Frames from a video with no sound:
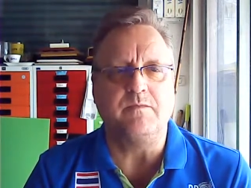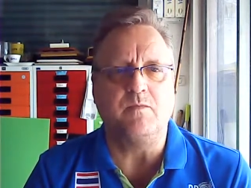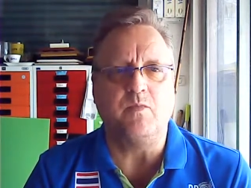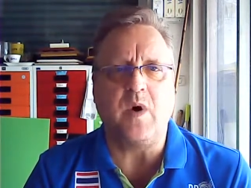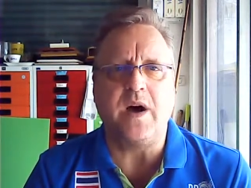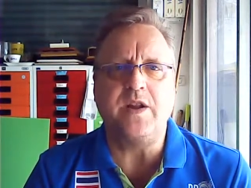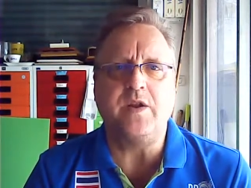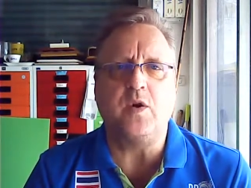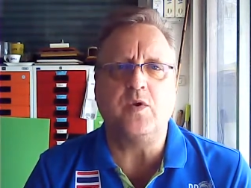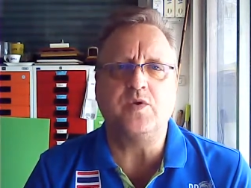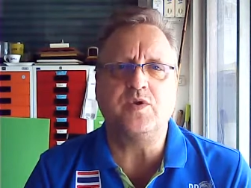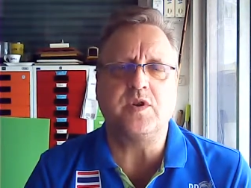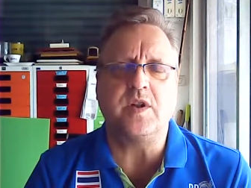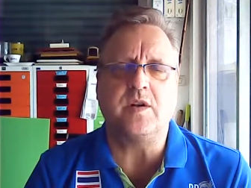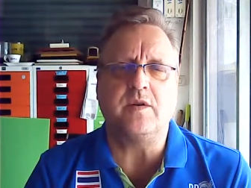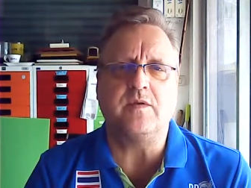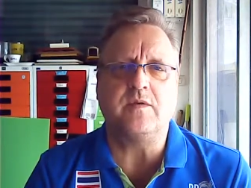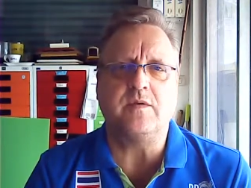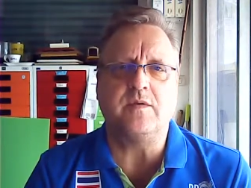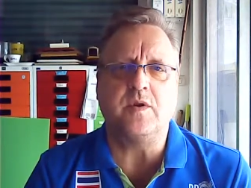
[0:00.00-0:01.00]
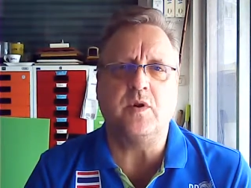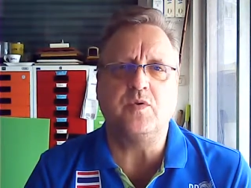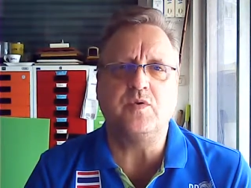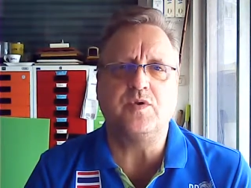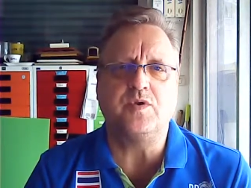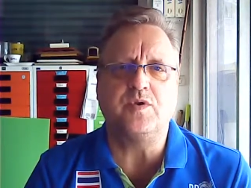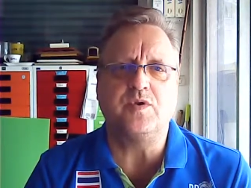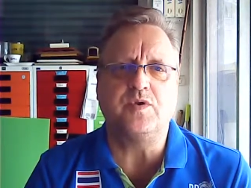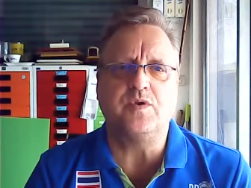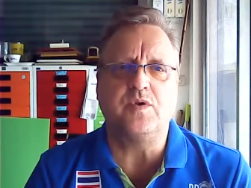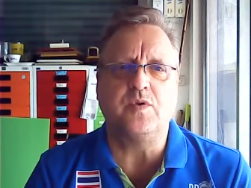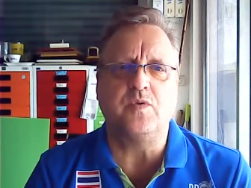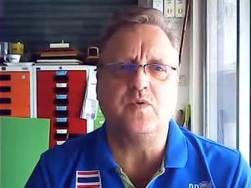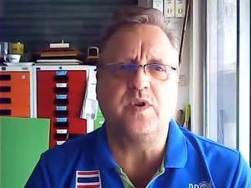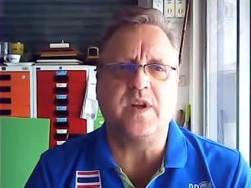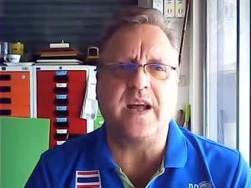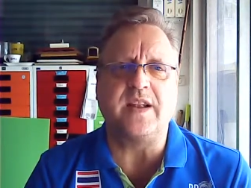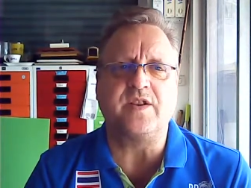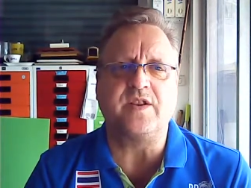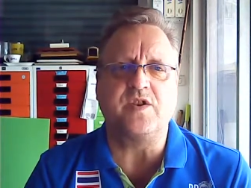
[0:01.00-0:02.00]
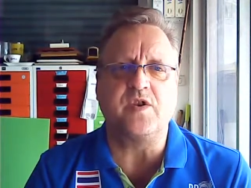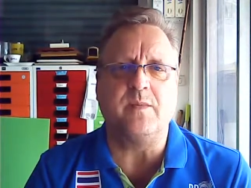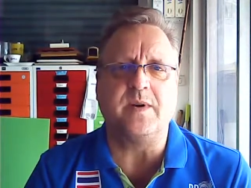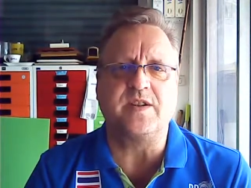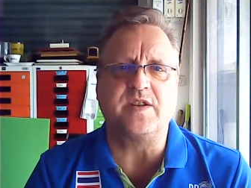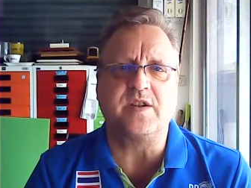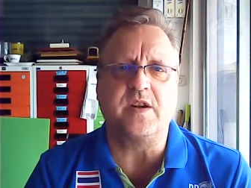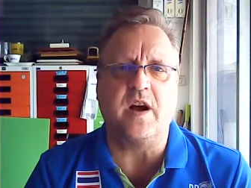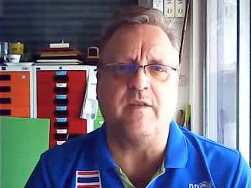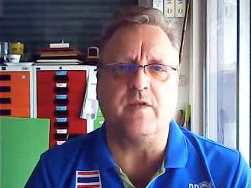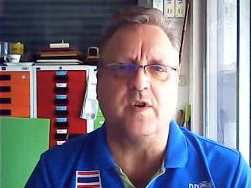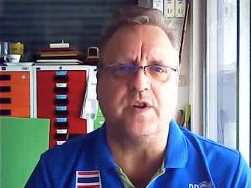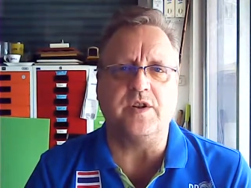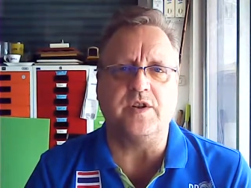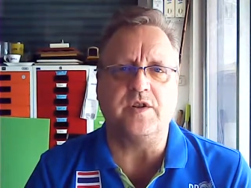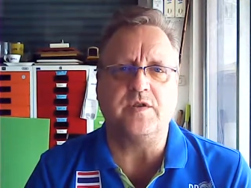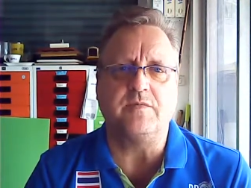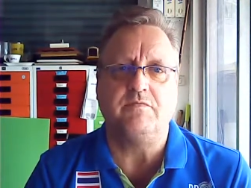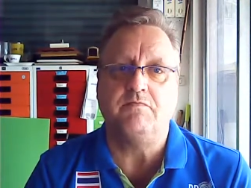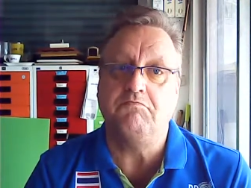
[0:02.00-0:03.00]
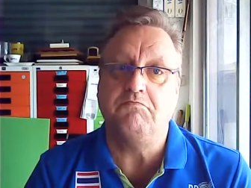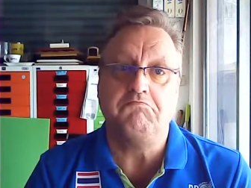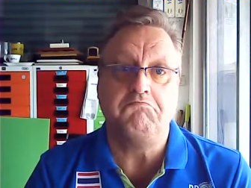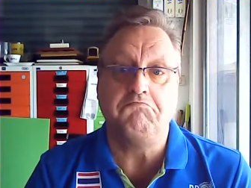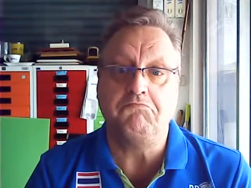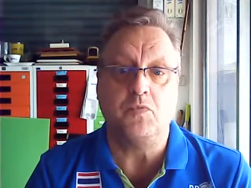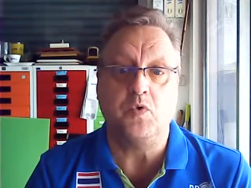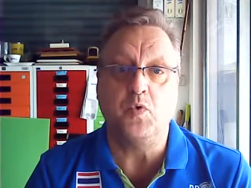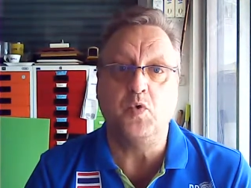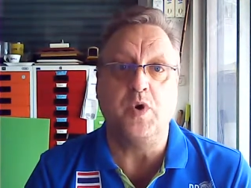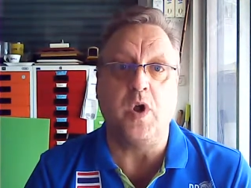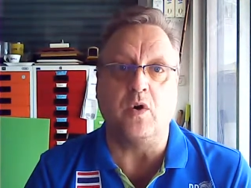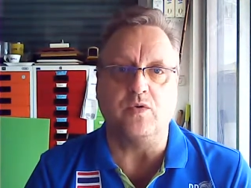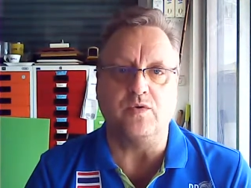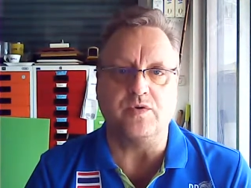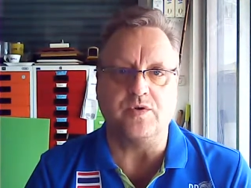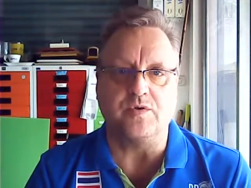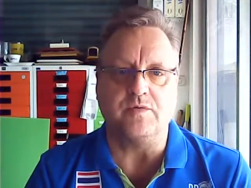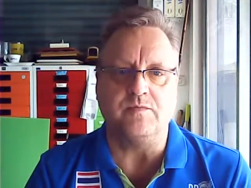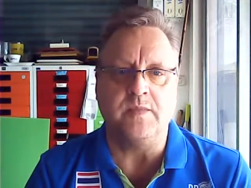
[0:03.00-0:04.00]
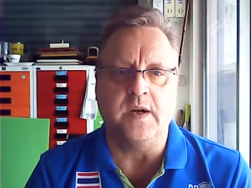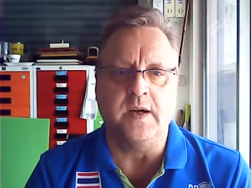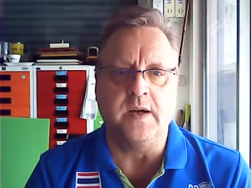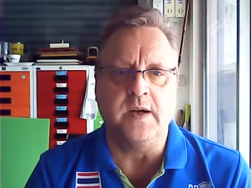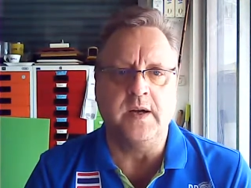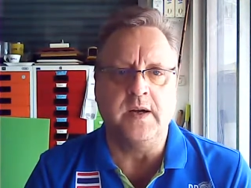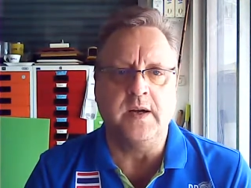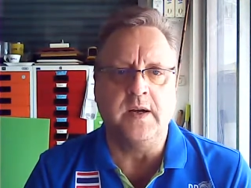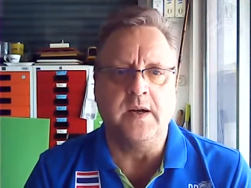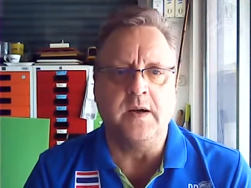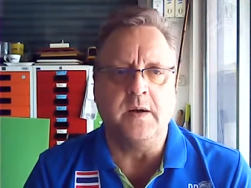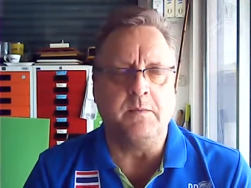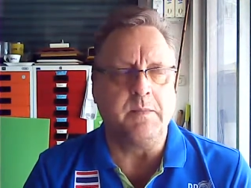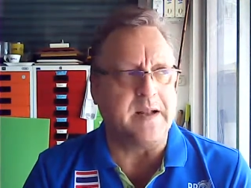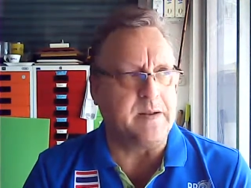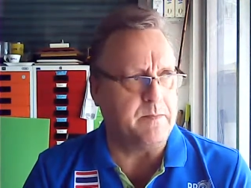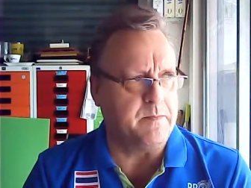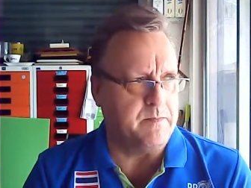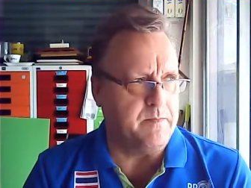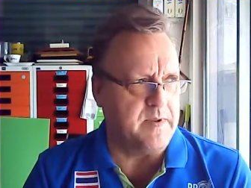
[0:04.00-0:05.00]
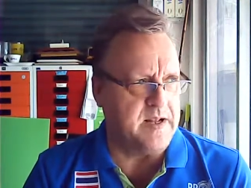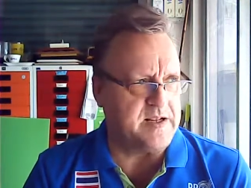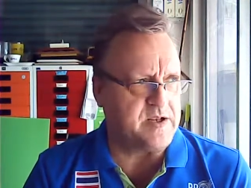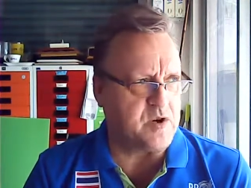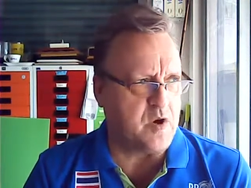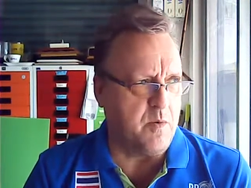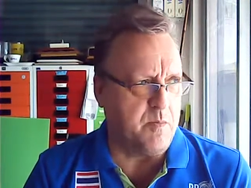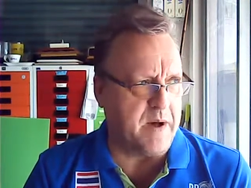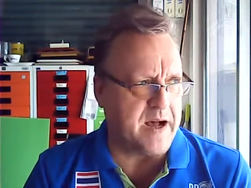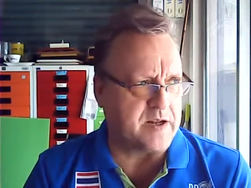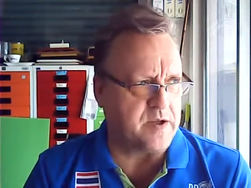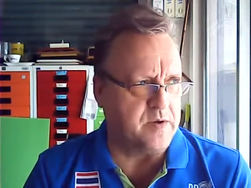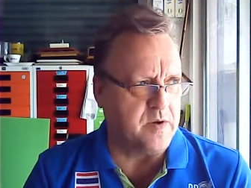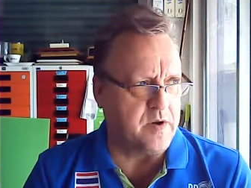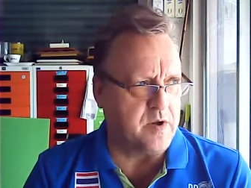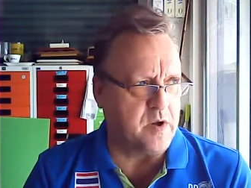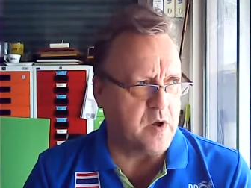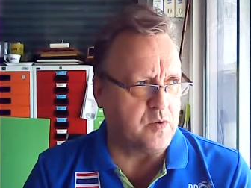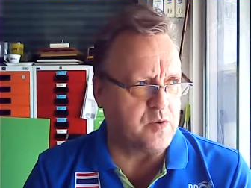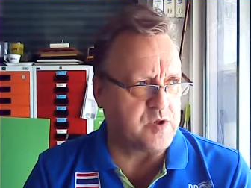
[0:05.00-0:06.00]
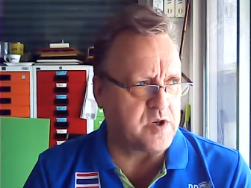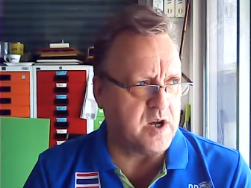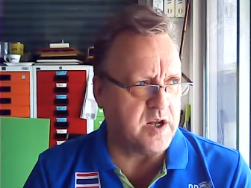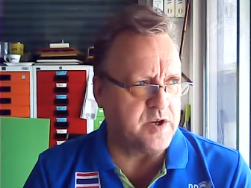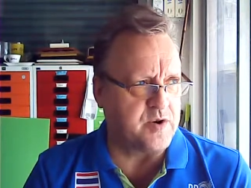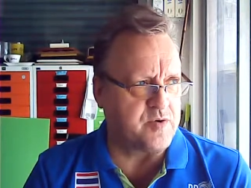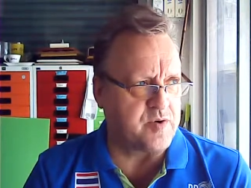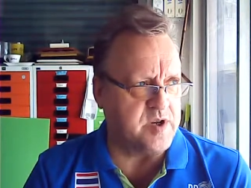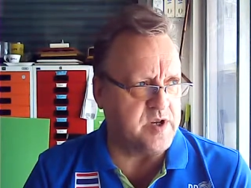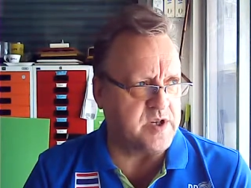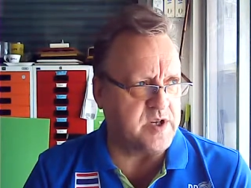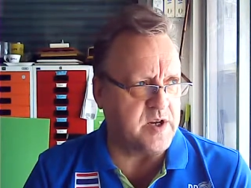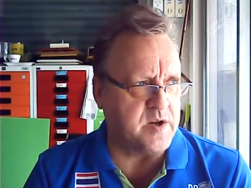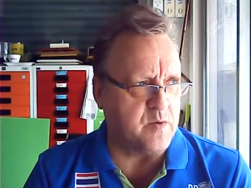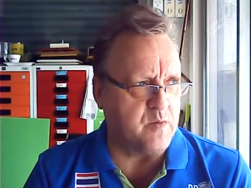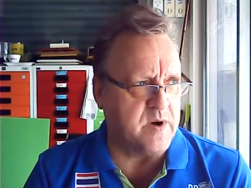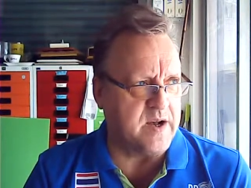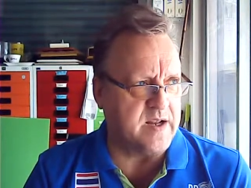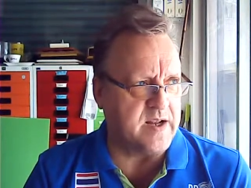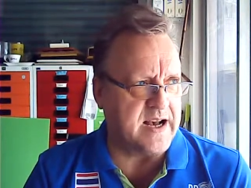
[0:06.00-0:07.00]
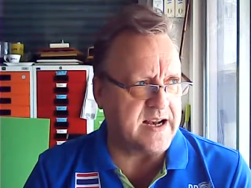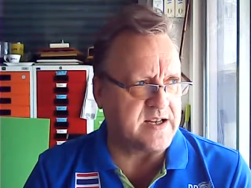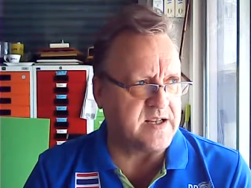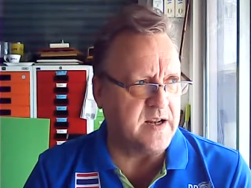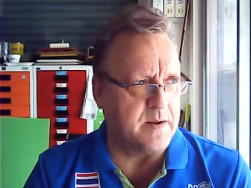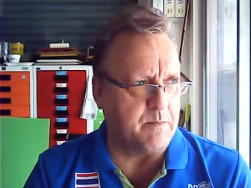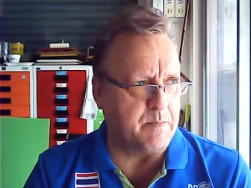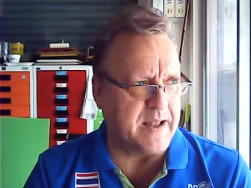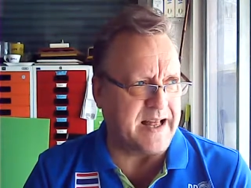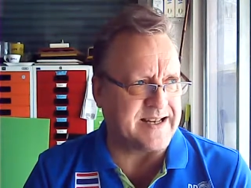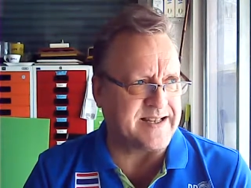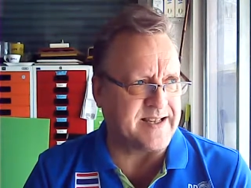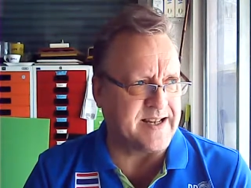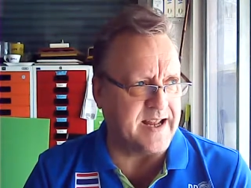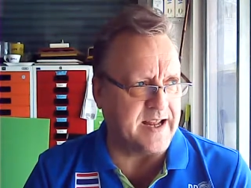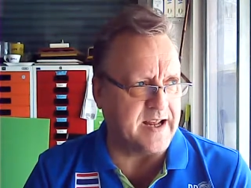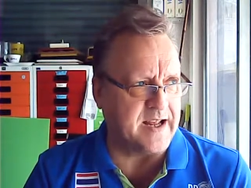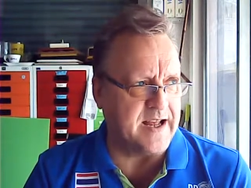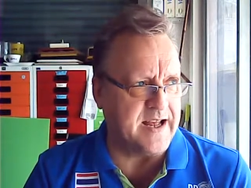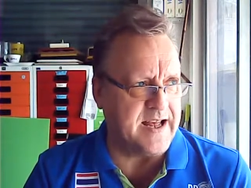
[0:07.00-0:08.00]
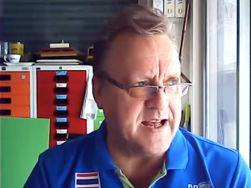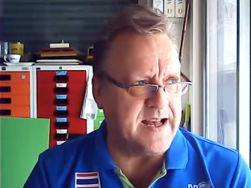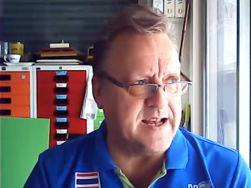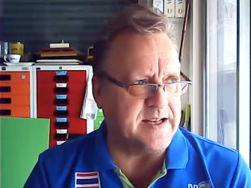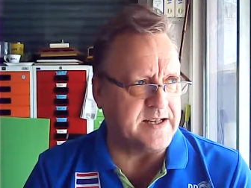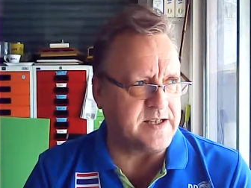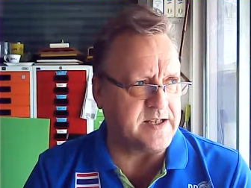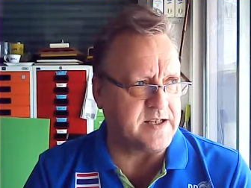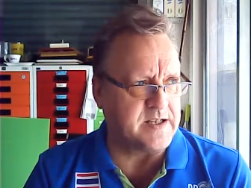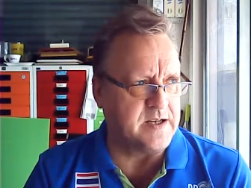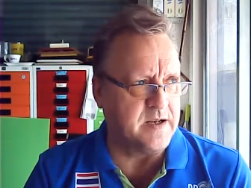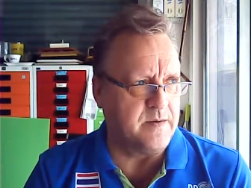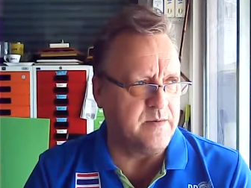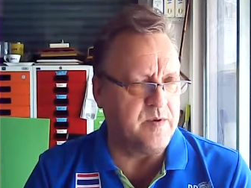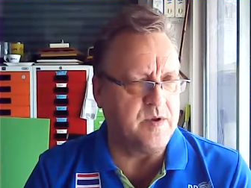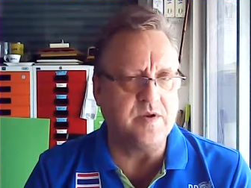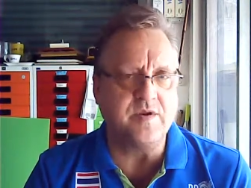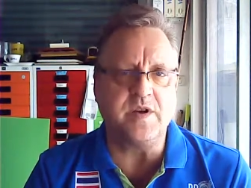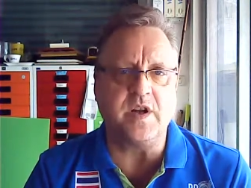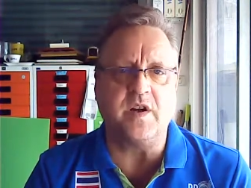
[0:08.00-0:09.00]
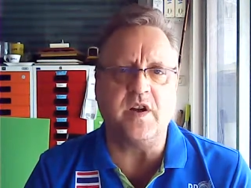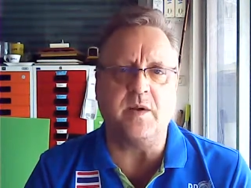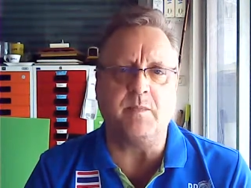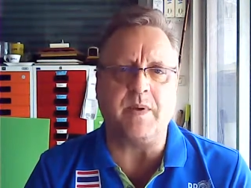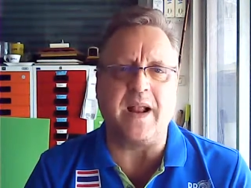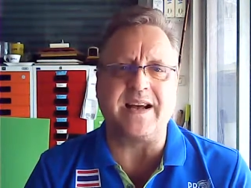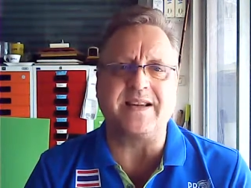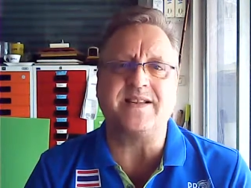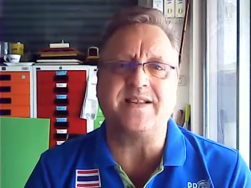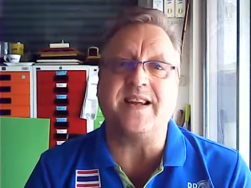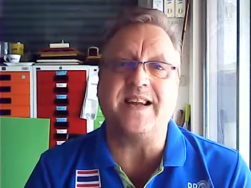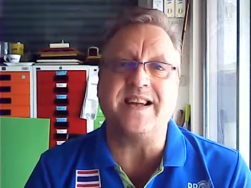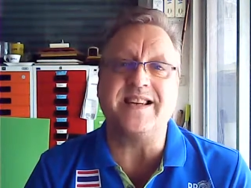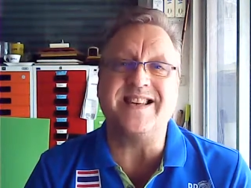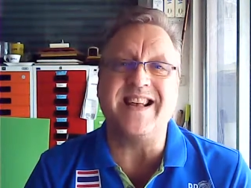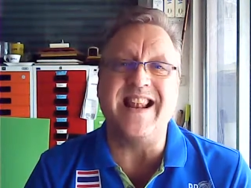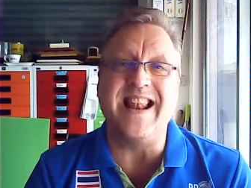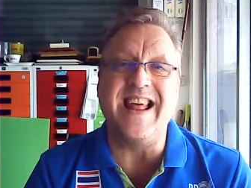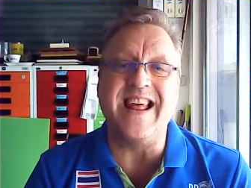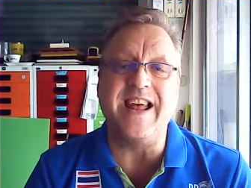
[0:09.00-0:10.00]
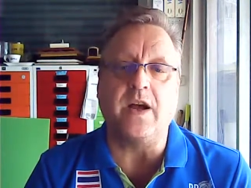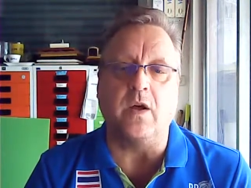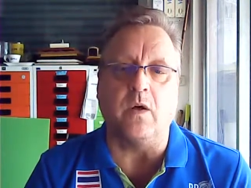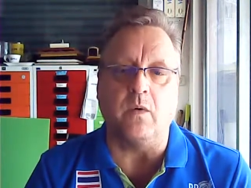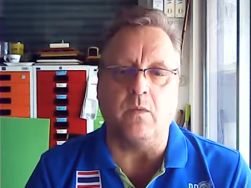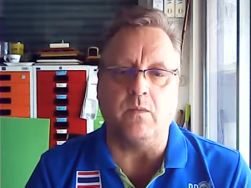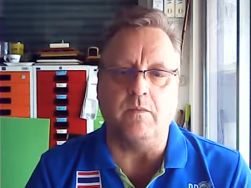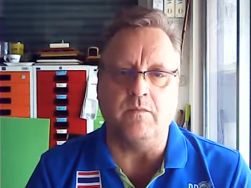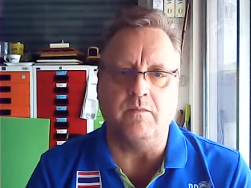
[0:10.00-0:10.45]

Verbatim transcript: Why those that those don't get so much coverage? Who knows? But let's go back to those countries in where the actually plastic is using in the plastic is illegal.